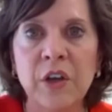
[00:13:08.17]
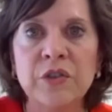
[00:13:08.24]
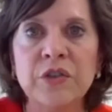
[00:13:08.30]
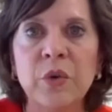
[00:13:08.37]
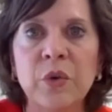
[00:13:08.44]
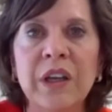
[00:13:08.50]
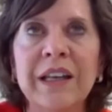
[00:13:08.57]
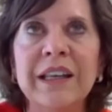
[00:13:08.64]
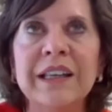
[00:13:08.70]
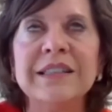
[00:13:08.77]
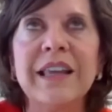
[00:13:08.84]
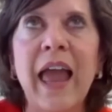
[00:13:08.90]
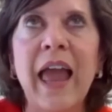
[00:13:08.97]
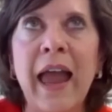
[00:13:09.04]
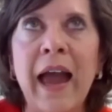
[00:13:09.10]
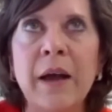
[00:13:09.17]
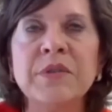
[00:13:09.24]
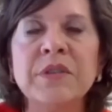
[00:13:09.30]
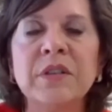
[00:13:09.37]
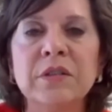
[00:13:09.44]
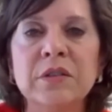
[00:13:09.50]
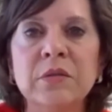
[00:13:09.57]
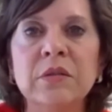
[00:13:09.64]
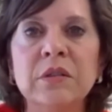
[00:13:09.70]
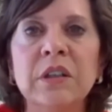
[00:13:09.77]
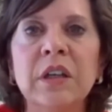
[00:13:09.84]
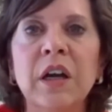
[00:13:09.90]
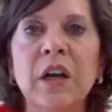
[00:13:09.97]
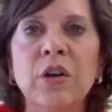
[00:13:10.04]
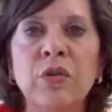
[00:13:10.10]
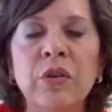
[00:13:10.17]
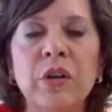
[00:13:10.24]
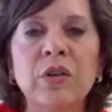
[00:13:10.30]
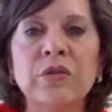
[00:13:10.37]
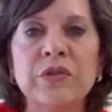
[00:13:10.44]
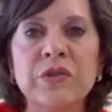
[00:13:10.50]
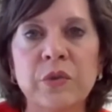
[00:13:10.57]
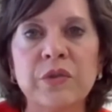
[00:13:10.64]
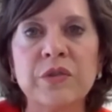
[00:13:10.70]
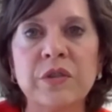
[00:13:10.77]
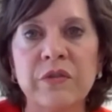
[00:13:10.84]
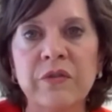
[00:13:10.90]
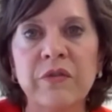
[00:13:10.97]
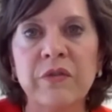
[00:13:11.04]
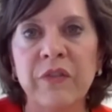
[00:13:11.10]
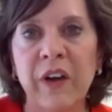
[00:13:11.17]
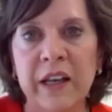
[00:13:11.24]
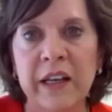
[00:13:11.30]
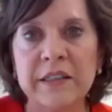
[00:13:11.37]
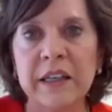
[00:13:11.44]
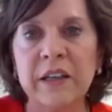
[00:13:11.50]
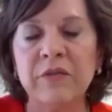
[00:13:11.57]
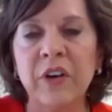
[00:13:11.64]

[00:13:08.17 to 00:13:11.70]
So it is absolutely a critical source of financing.